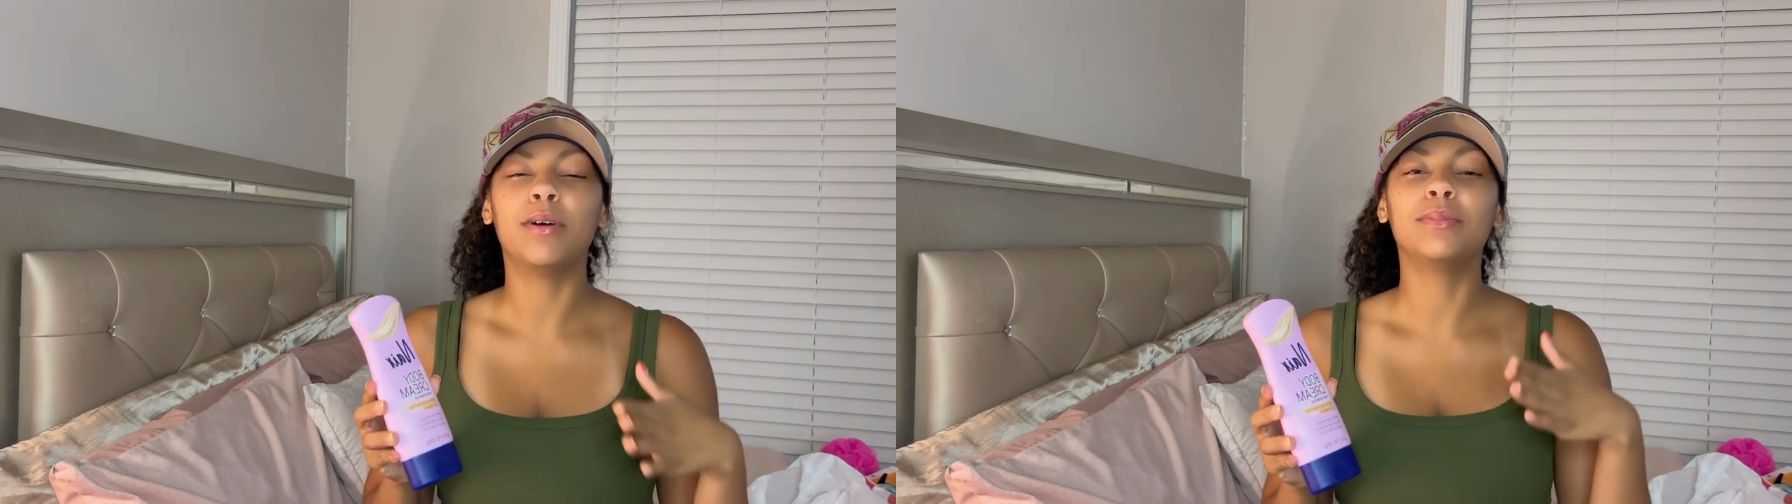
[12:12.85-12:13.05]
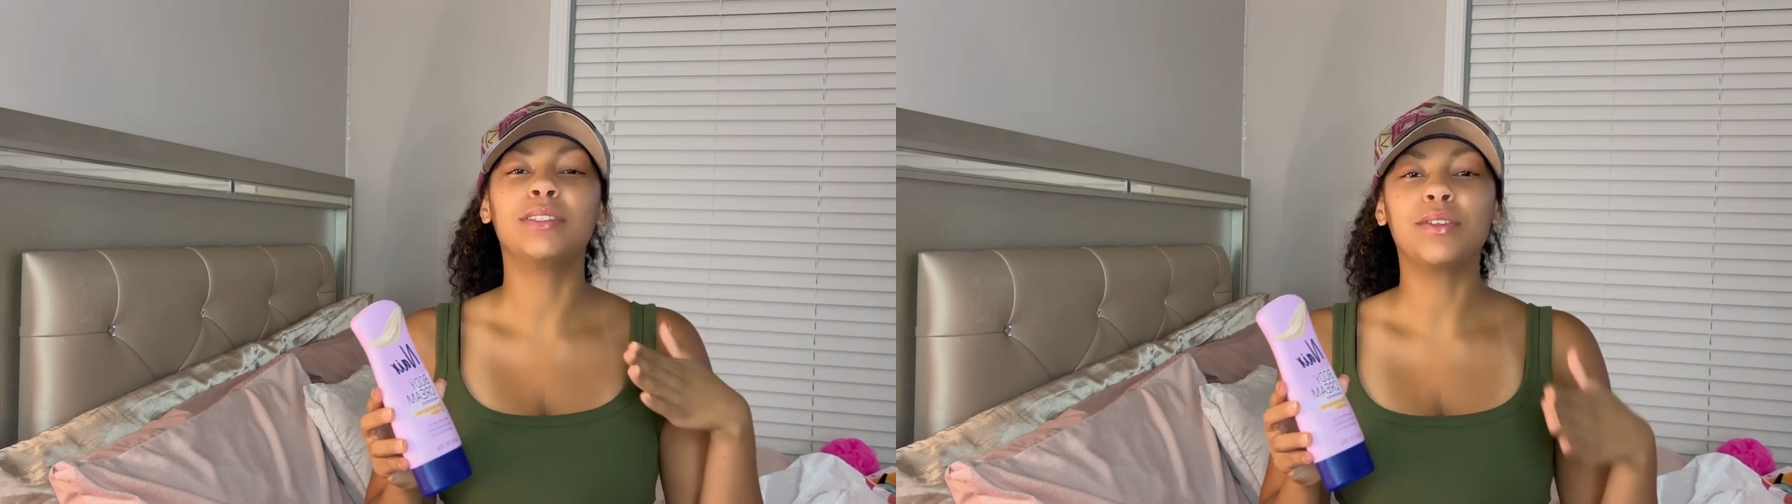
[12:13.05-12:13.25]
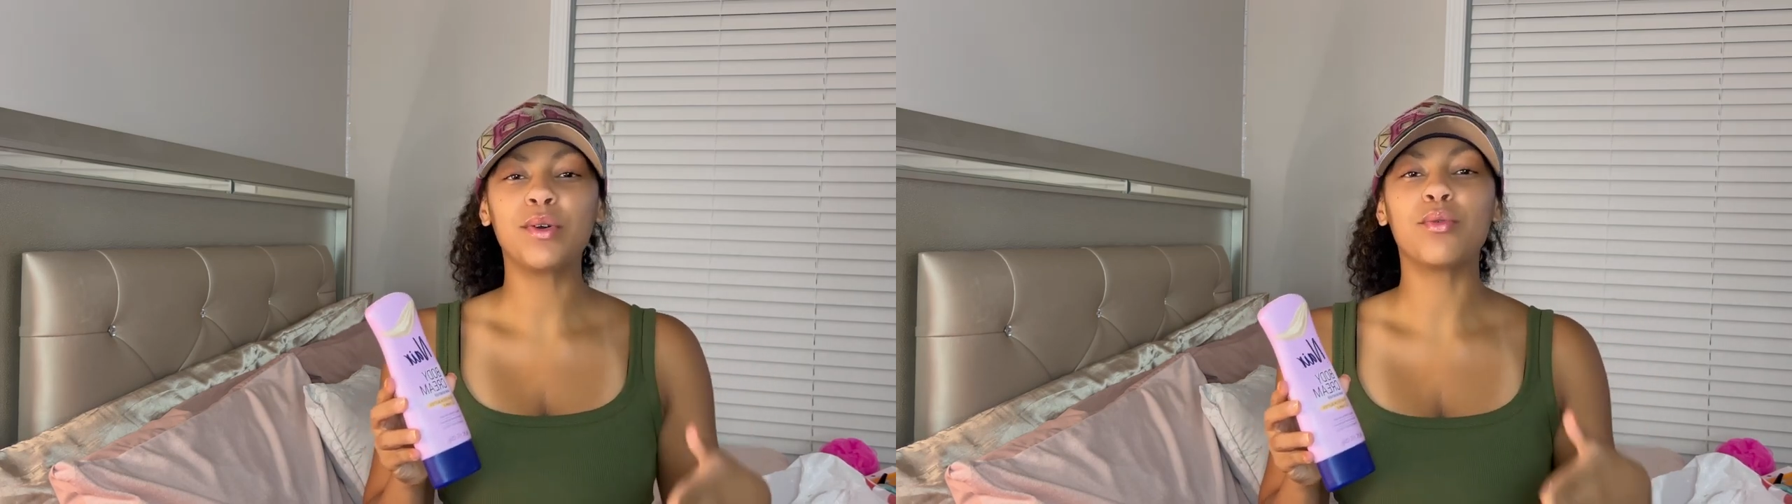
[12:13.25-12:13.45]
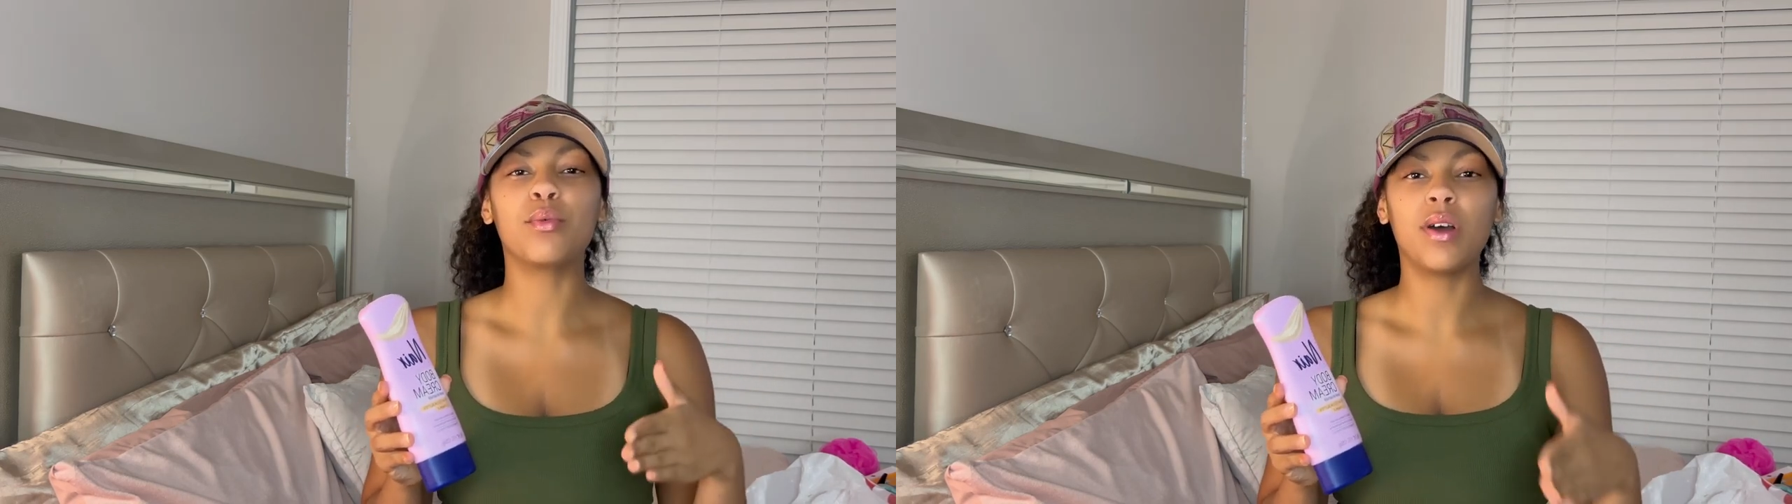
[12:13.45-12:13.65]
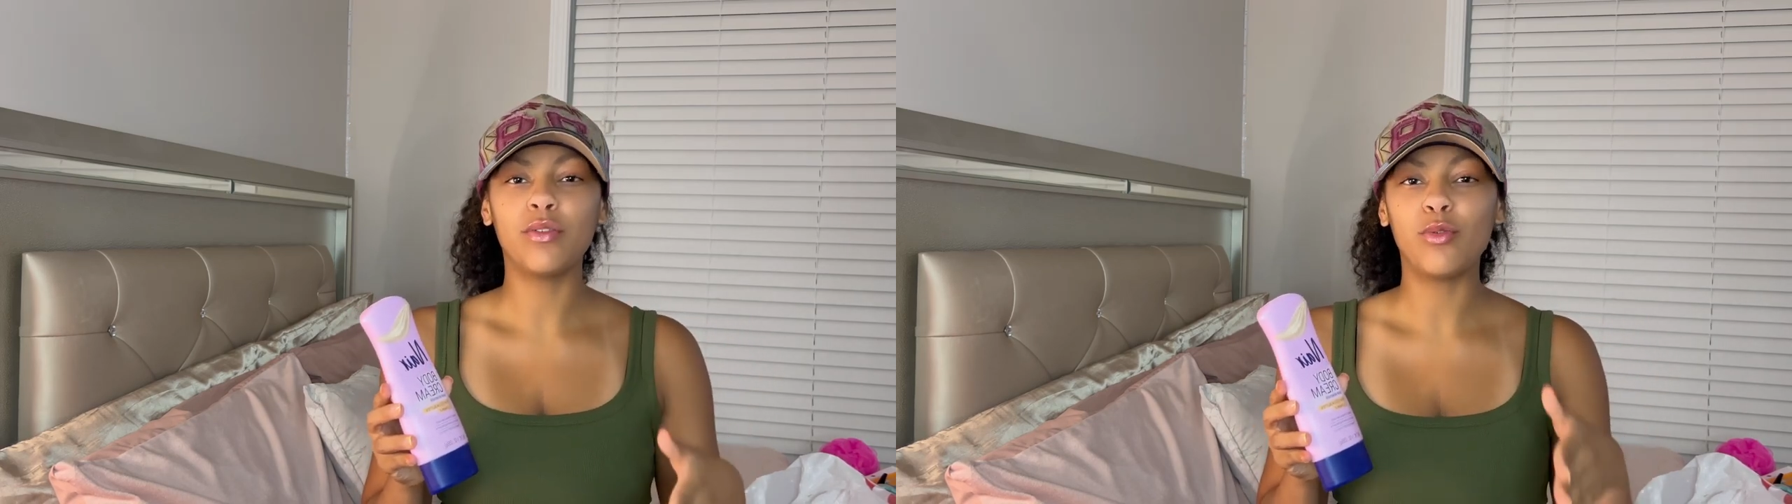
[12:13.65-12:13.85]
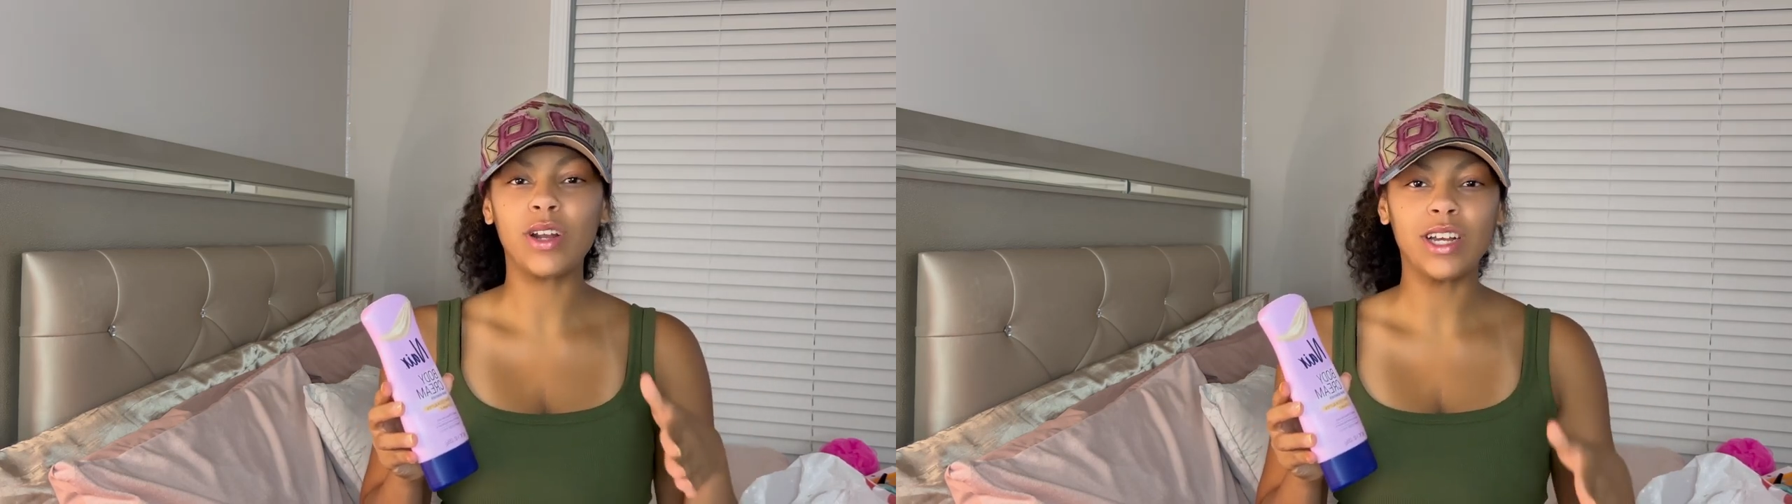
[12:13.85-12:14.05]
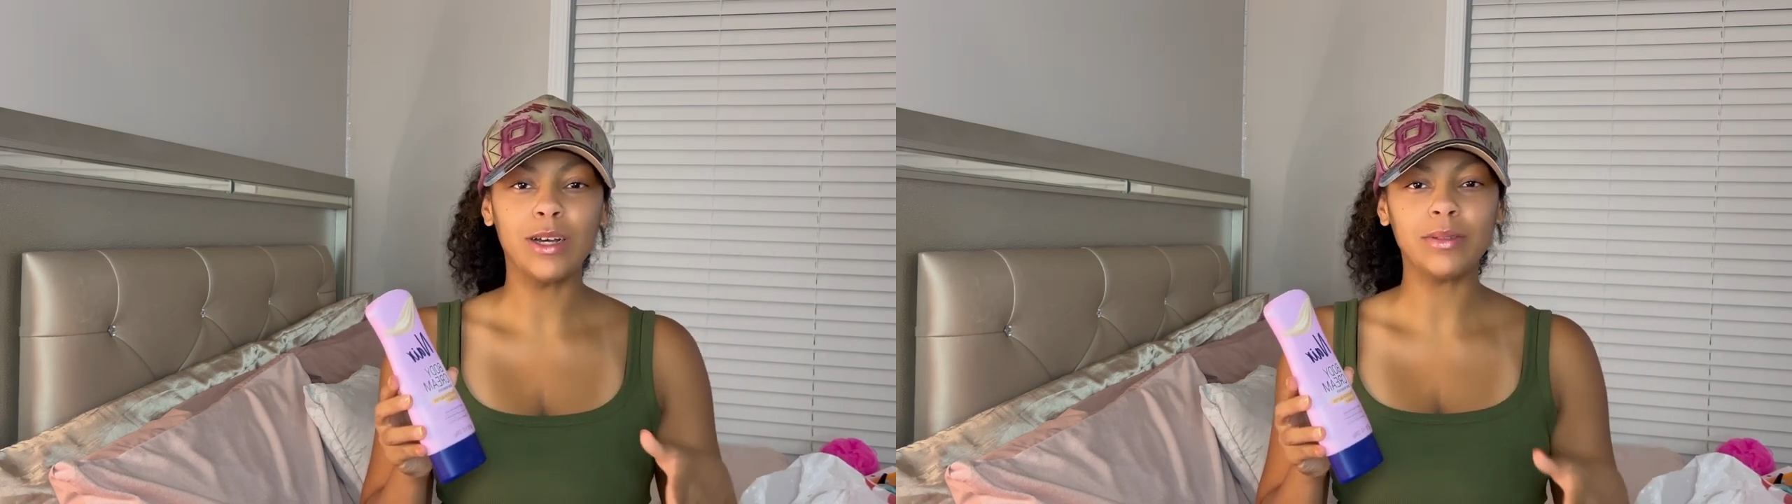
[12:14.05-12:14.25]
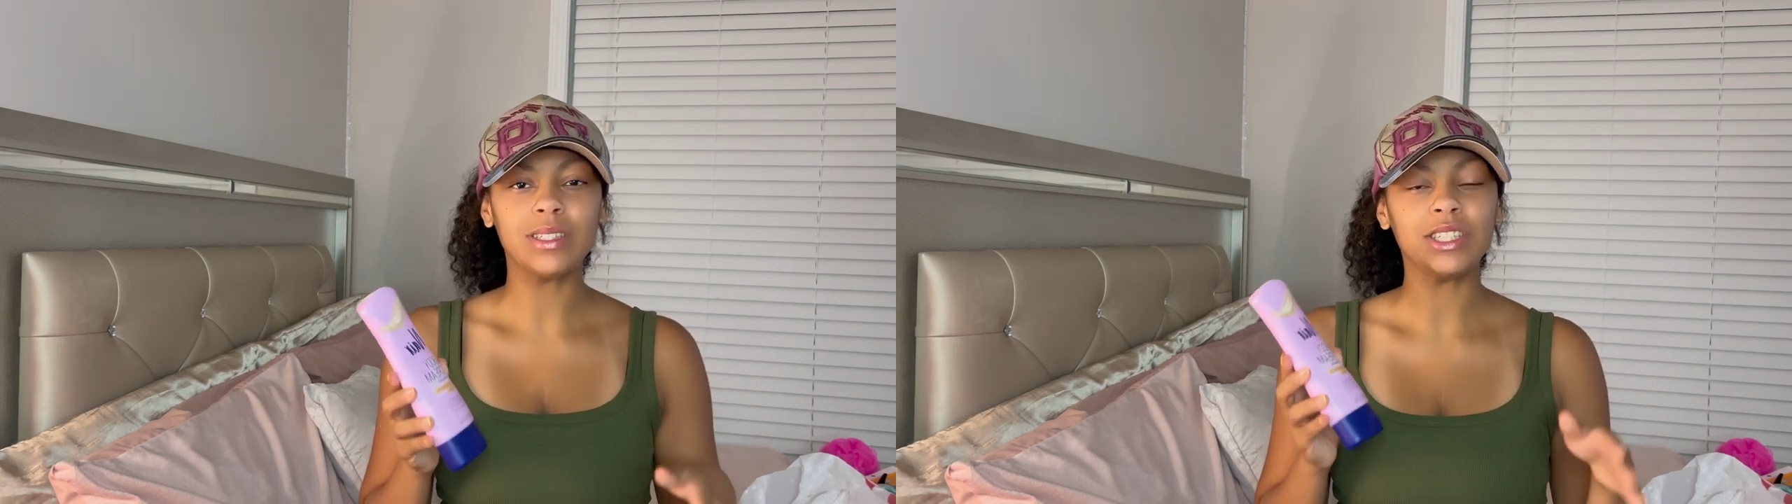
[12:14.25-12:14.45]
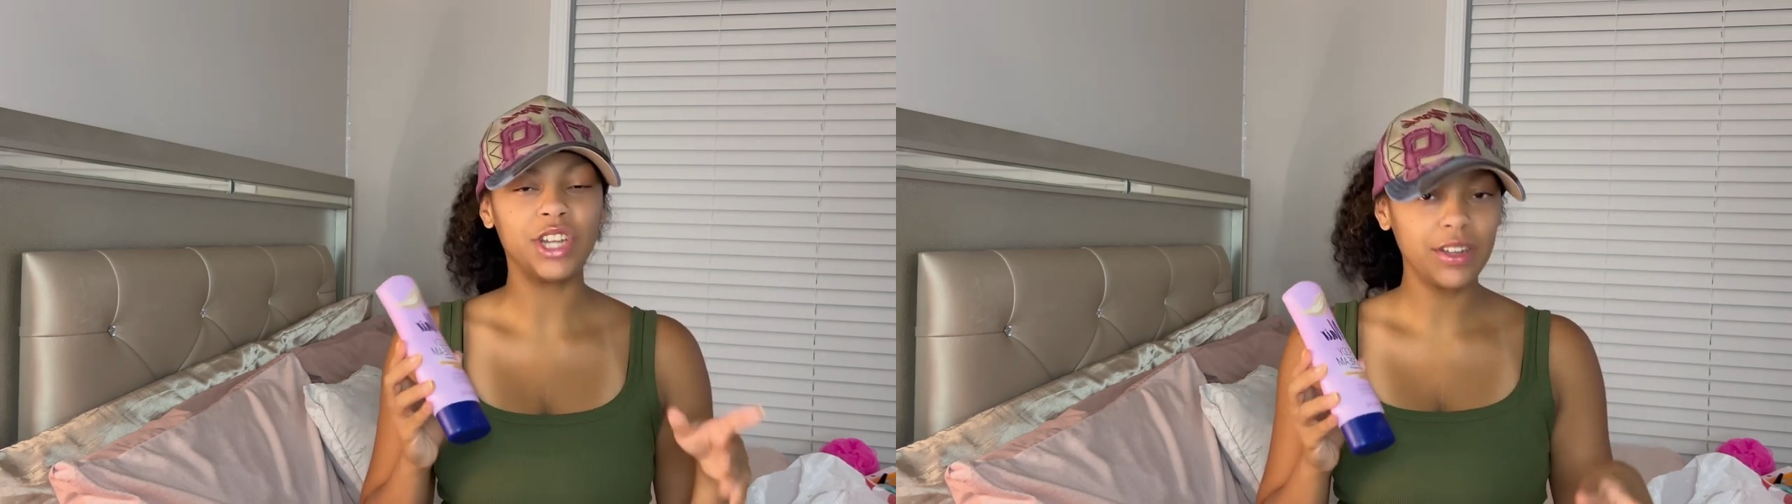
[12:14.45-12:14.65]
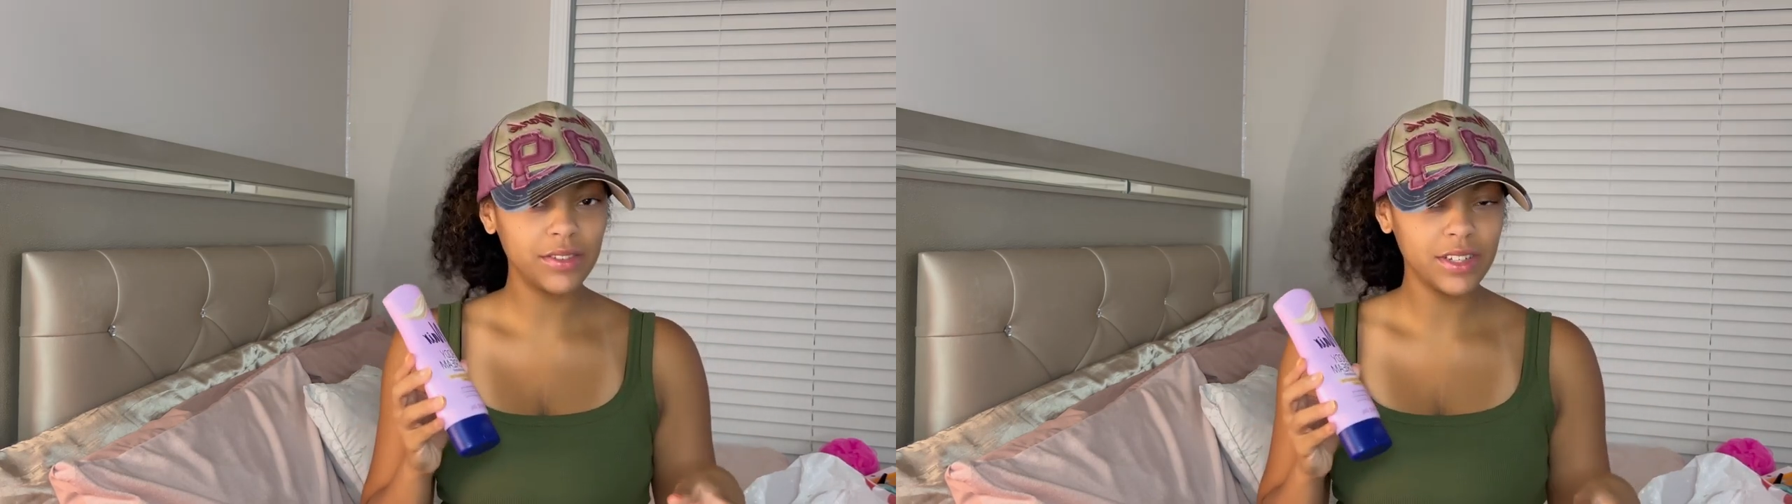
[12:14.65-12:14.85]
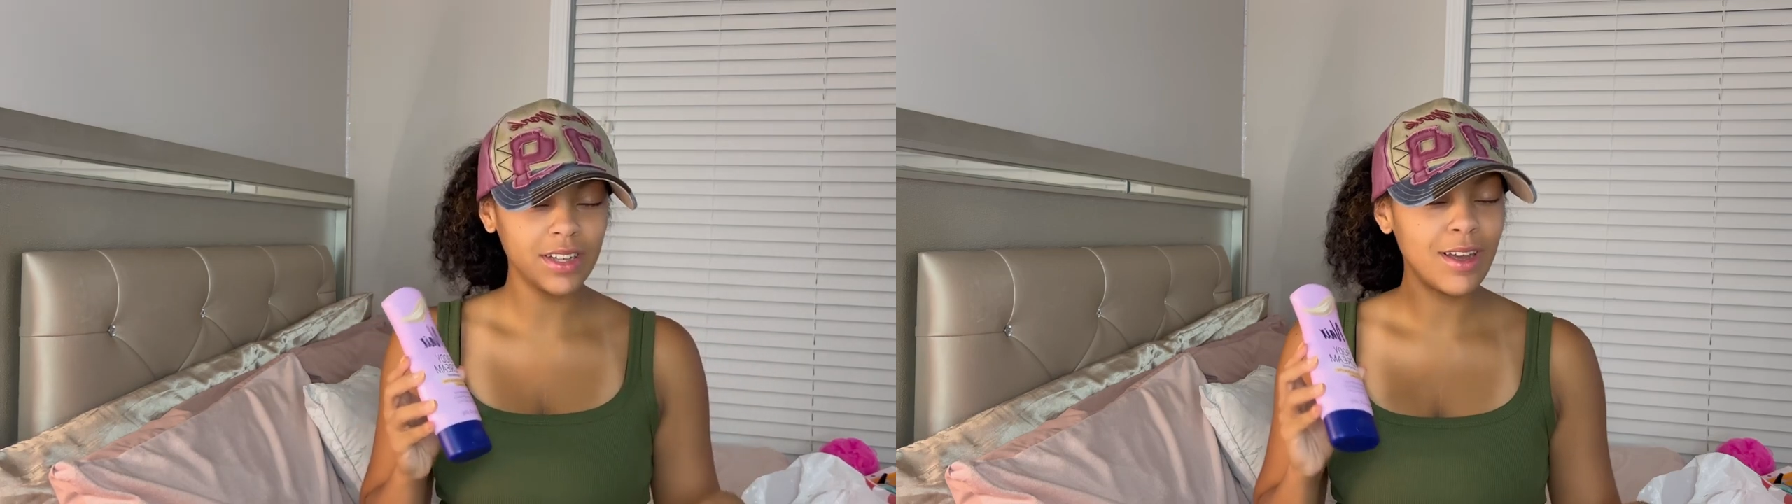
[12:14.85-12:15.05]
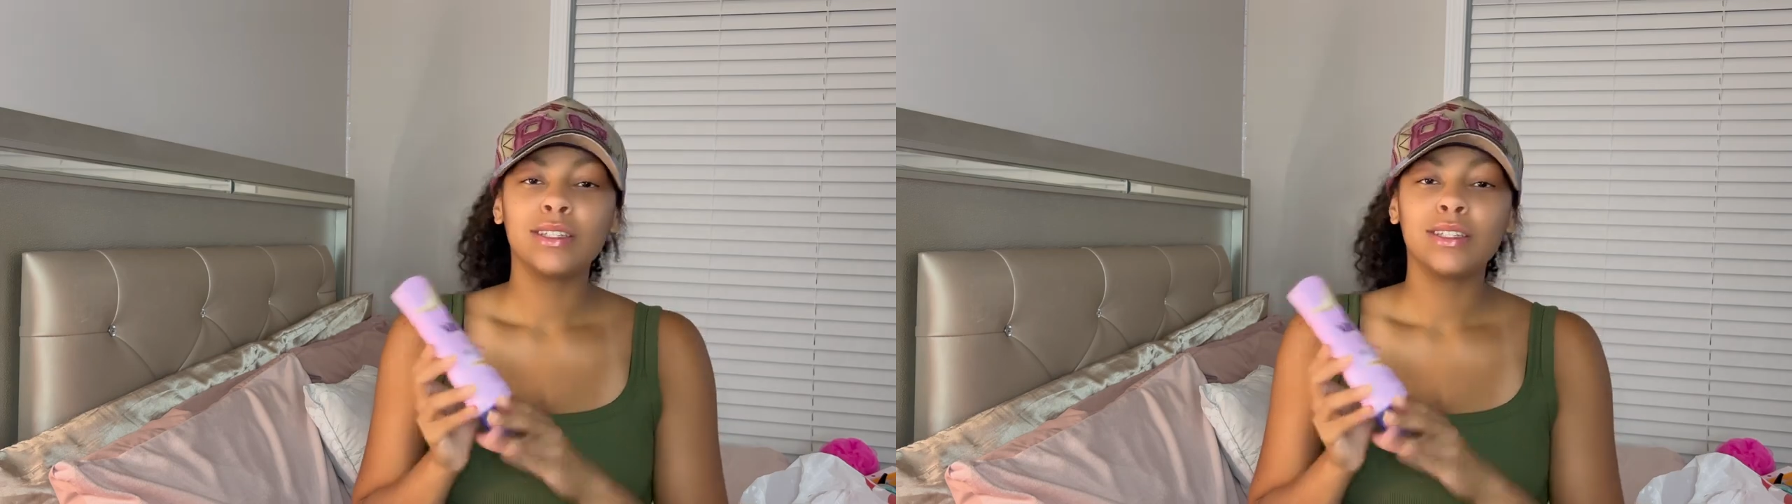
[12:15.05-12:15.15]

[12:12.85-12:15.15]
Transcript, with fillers: I'm still rough when it comes to shaving.